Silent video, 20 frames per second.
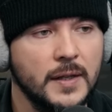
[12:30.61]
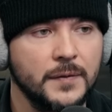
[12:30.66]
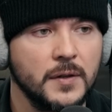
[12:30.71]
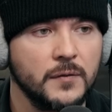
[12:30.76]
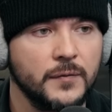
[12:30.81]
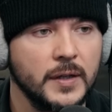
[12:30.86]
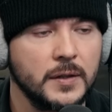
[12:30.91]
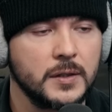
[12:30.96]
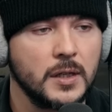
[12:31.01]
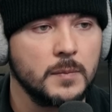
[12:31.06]
that
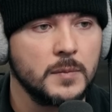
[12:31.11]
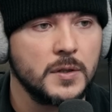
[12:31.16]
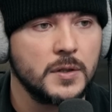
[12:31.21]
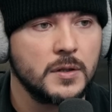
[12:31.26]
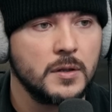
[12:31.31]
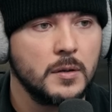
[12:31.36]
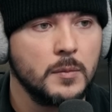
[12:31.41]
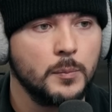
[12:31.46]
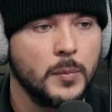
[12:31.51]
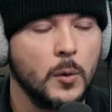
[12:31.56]
they're
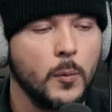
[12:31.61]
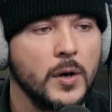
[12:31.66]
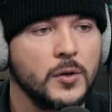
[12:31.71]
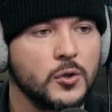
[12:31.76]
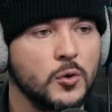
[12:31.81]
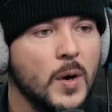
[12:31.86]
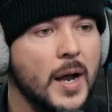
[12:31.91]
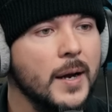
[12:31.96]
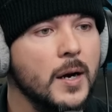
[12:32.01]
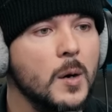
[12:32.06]
victims, but we're
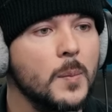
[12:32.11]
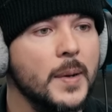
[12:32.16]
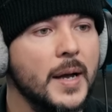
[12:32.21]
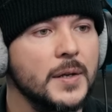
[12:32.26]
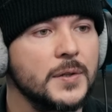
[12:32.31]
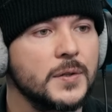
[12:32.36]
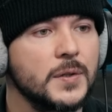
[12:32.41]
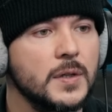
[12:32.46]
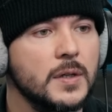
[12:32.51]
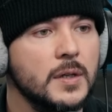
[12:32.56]
trying our
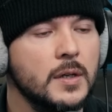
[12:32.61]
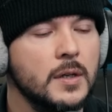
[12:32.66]
best.